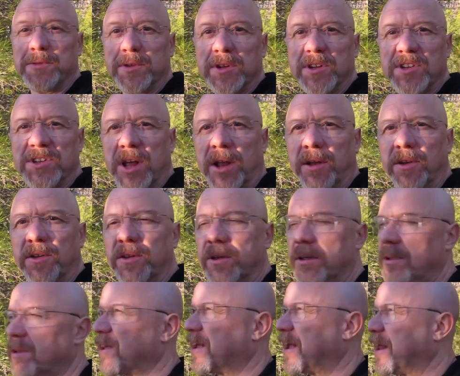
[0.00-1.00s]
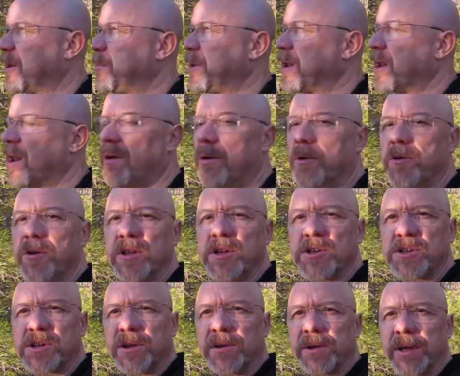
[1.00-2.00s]
for the sun to get a bit lower in the
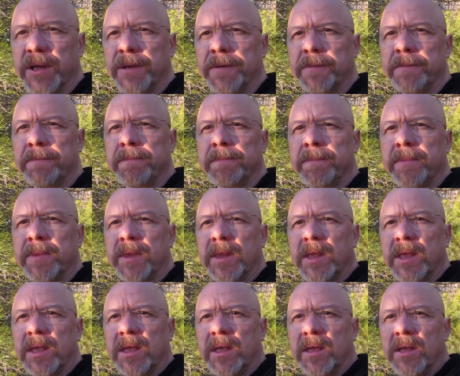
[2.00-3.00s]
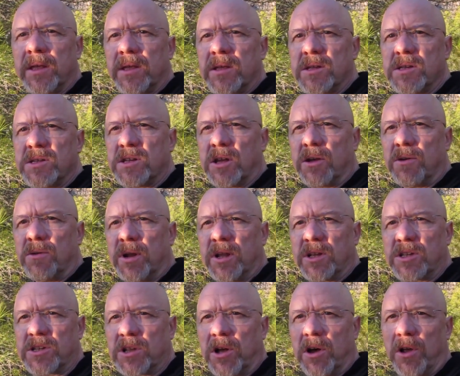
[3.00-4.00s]
sky. So
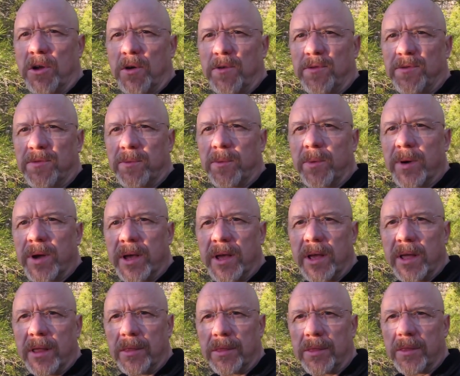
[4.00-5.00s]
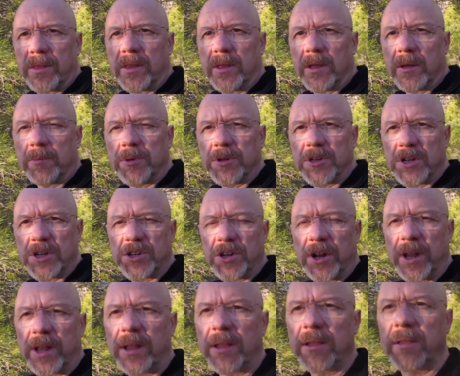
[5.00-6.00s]
let's start off with the
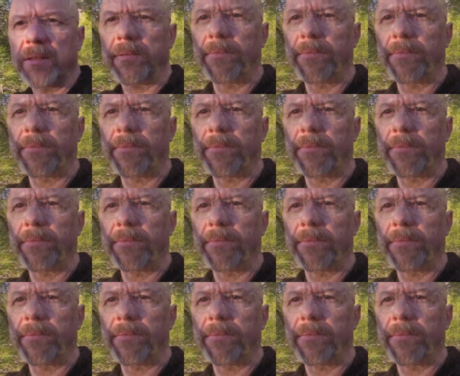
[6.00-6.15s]
positioning.